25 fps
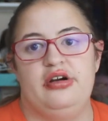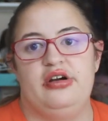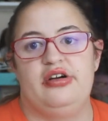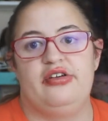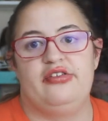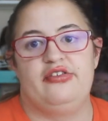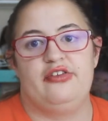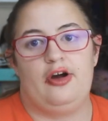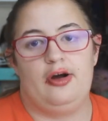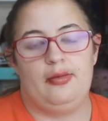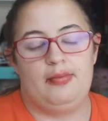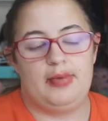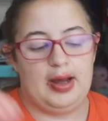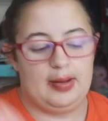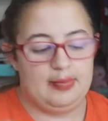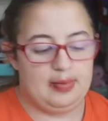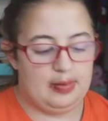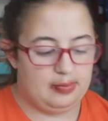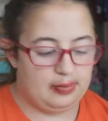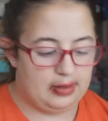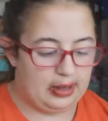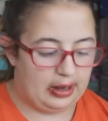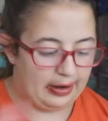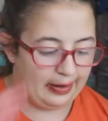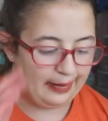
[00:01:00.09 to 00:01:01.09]
her vote will pop
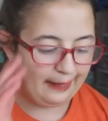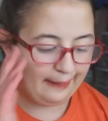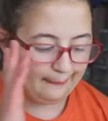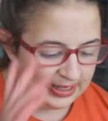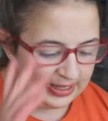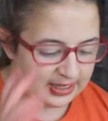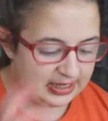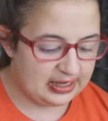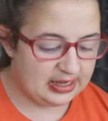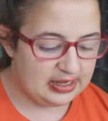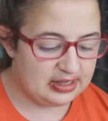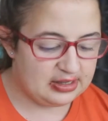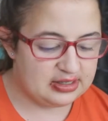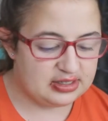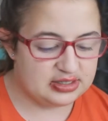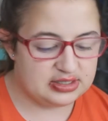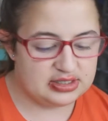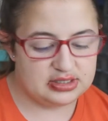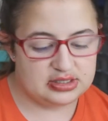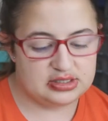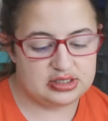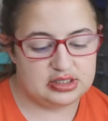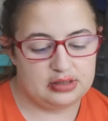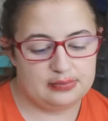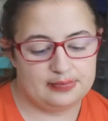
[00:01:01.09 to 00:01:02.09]
up here. Kit, this
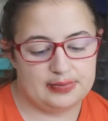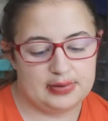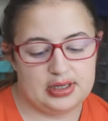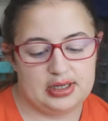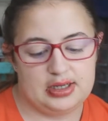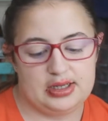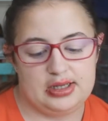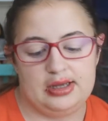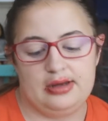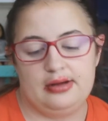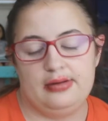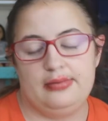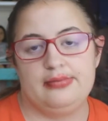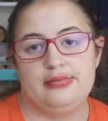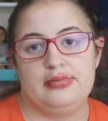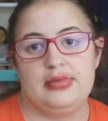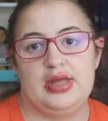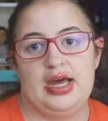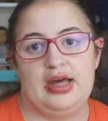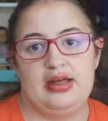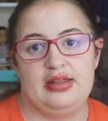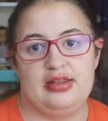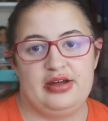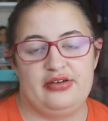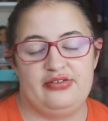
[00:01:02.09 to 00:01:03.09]
is super cute.
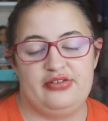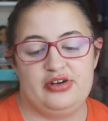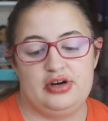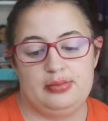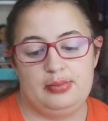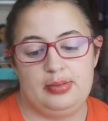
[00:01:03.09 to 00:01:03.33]
I love her